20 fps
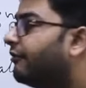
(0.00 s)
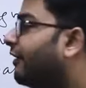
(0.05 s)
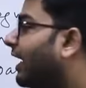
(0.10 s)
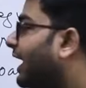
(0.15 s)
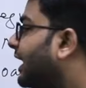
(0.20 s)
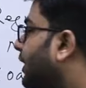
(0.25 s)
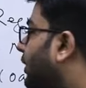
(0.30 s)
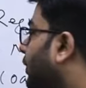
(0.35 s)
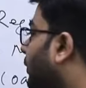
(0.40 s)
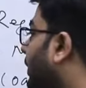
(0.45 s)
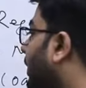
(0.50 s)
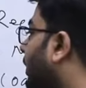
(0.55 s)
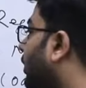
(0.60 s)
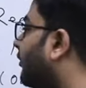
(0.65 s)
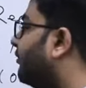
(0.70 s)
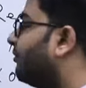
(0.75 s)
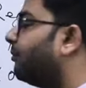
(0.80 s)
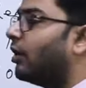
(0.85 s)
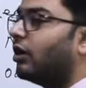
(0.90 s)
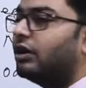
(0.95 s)

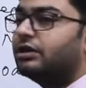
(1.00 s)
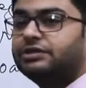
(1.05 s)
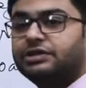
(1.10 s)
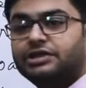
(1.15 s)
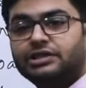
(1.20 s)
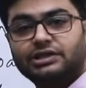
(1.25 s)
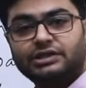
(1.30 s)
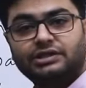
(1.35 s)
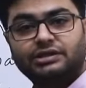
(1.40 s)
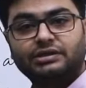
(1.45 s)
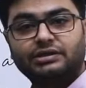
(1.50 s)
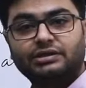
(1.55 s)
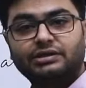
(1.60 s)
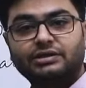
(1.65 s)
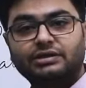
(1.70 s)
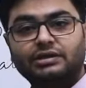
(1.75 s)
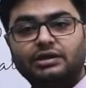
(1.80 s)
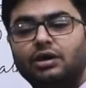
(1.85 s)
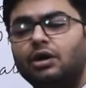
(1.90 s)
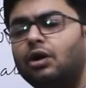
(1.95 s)
Fine-tuning of policies.
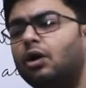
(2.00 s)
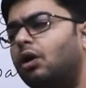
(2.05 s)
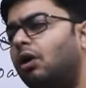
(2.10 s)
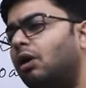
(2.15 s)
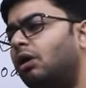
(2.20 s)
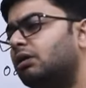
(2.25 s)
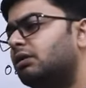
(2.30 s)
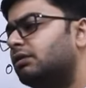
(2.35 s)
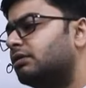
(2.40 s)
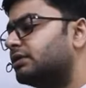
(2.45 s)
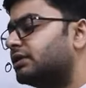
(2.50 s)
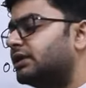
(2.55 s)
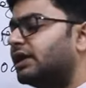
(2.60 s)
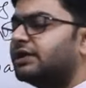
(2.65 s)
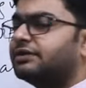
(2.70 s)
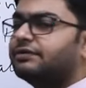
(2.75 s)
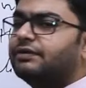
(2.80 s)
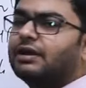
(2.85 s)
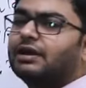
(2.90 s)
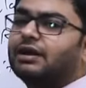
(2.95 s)
All those
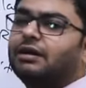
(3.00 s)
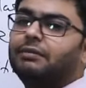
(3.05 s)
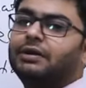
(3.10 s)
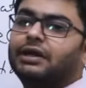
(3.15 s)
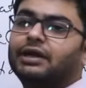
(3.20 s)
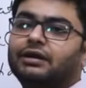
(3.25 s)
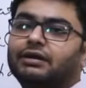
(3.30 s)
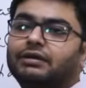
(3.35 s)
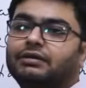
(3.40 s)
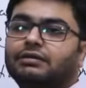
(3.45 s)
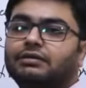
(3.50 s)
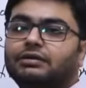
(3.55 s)
things will come here.